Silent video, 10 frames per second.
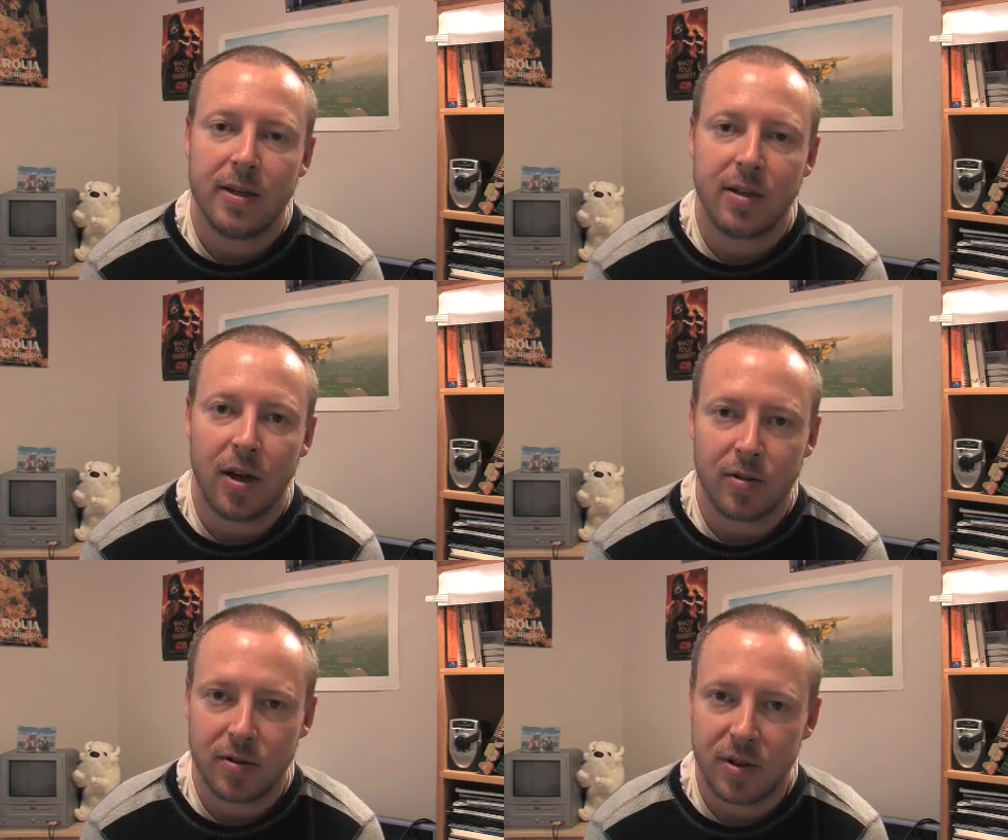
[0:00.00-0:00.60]

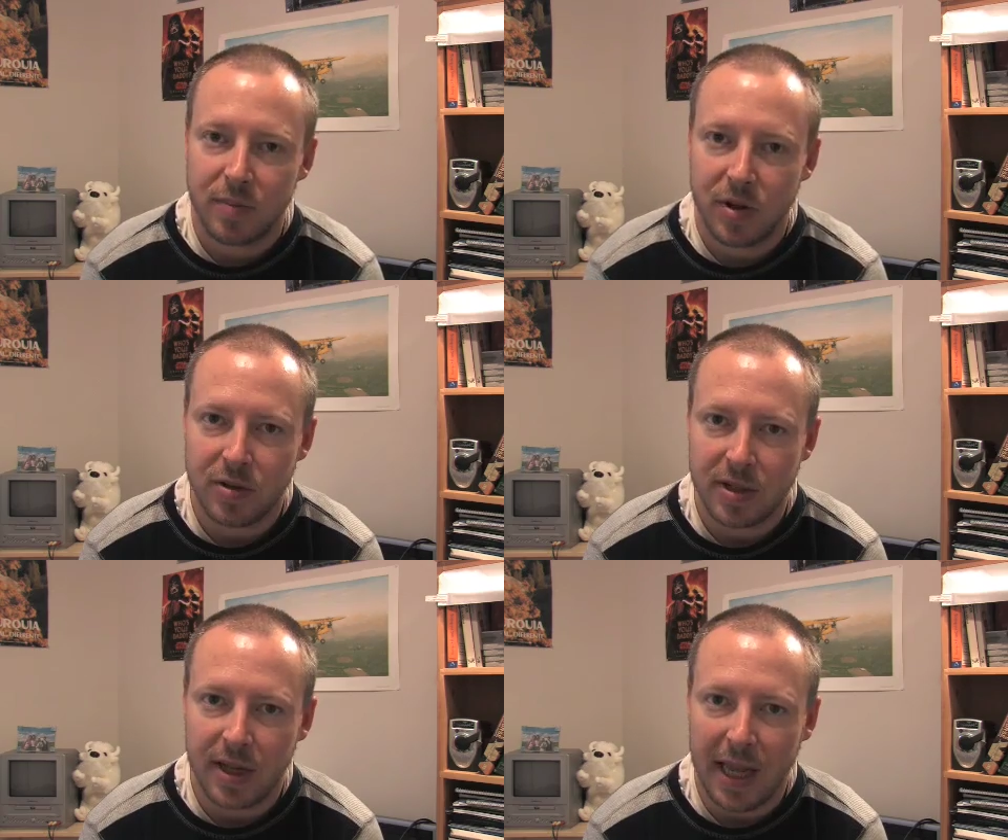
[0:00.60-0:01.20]
talk to the
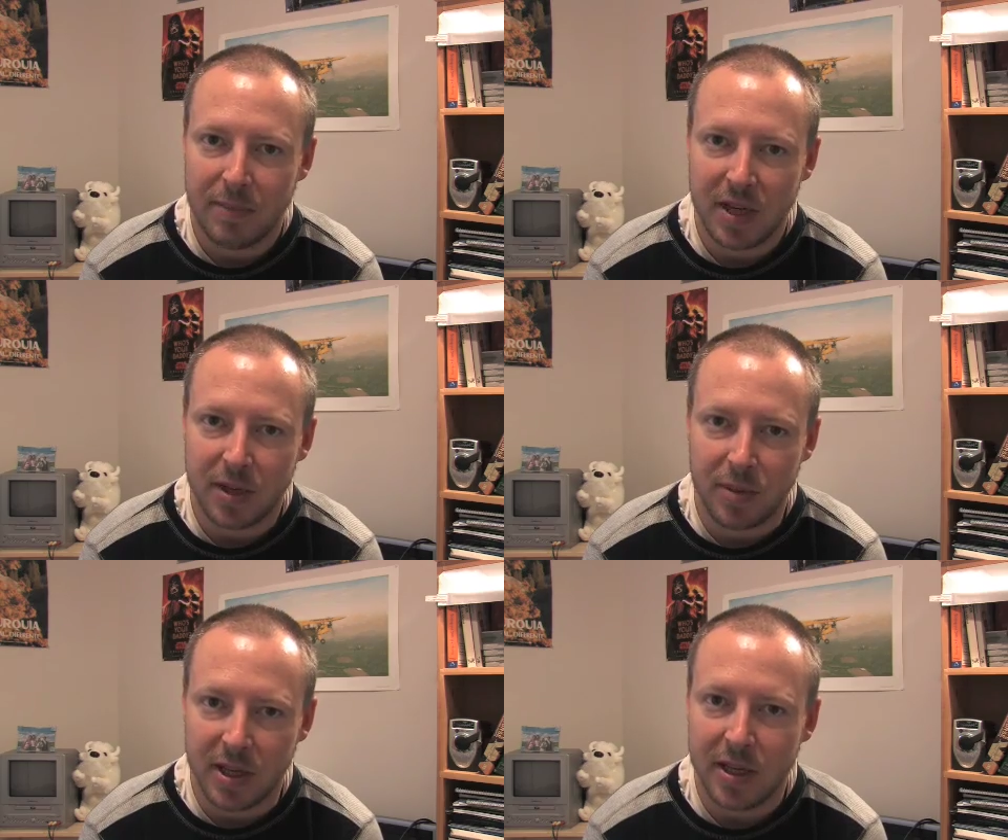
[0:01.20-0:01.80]
person
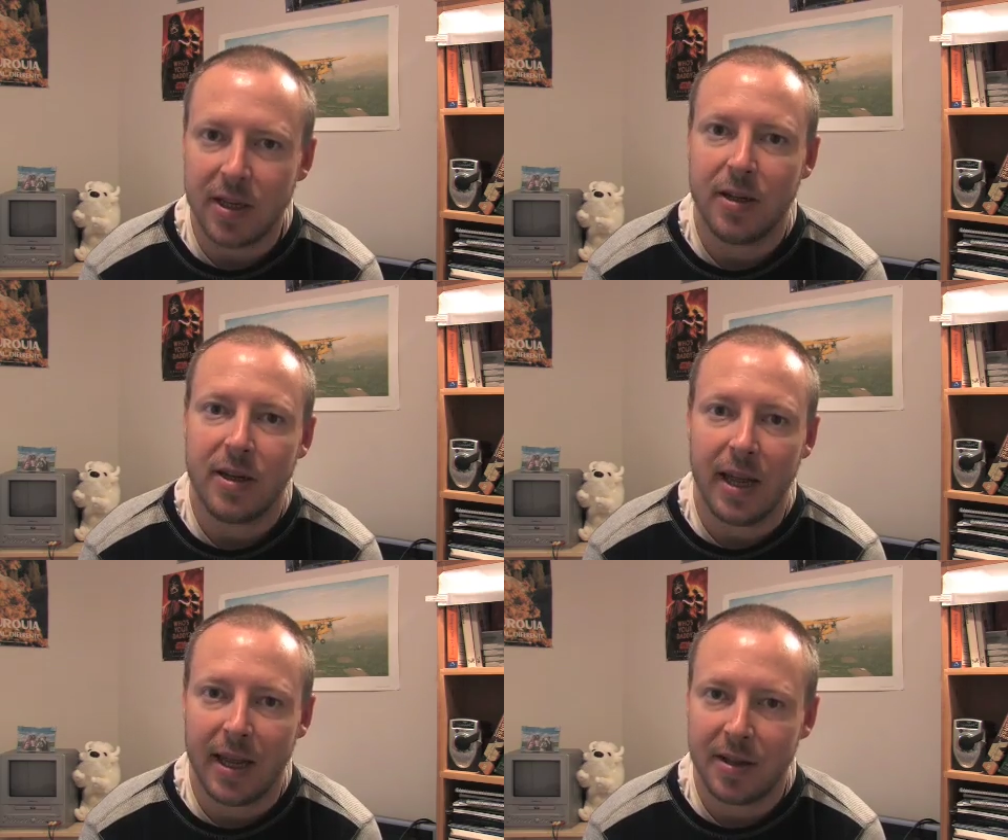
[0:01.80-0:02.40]
amicably,
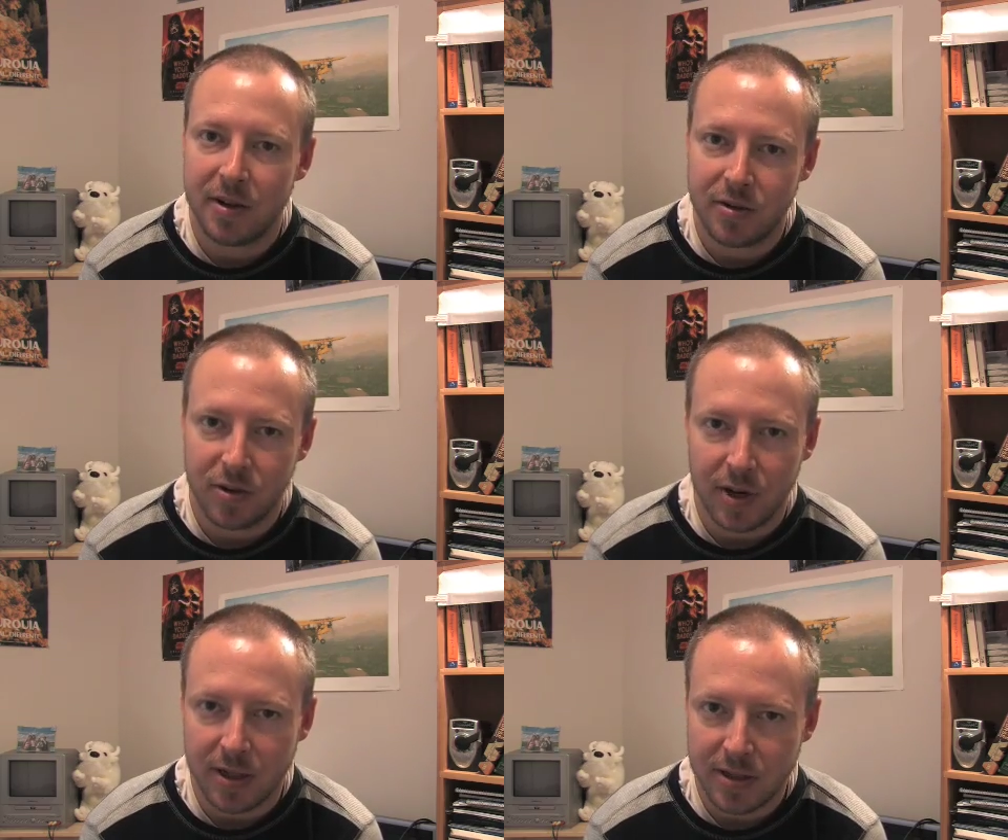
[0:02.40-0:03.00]
gain their
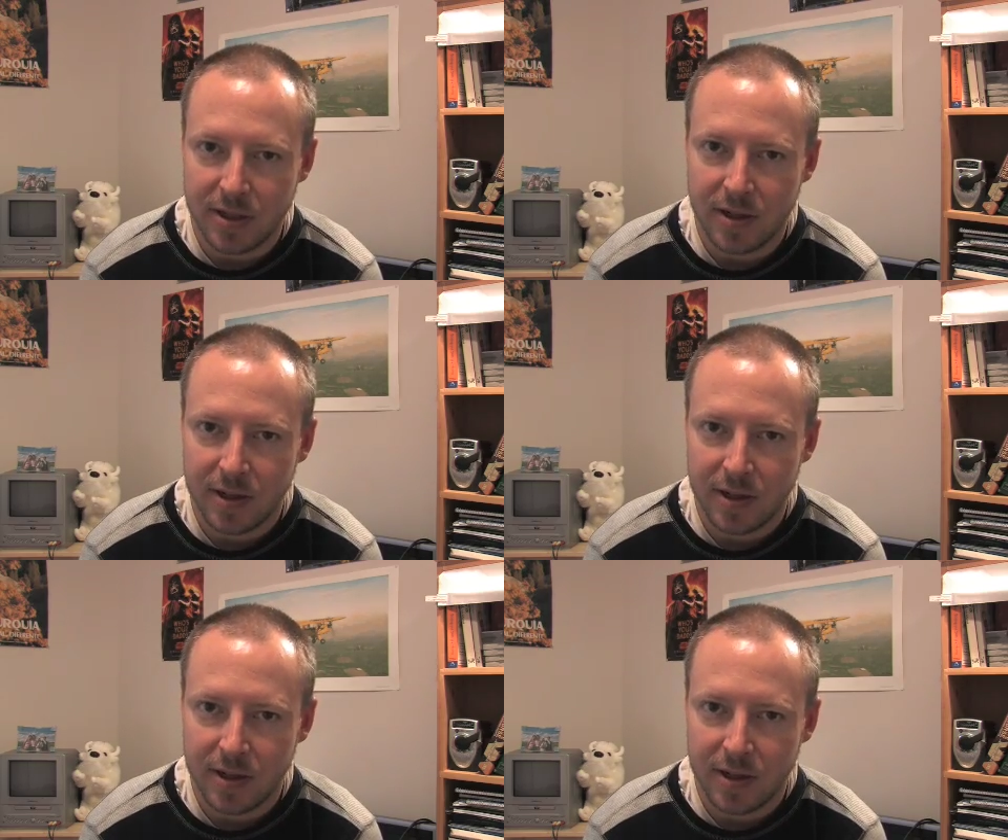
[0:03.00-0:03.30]
trust,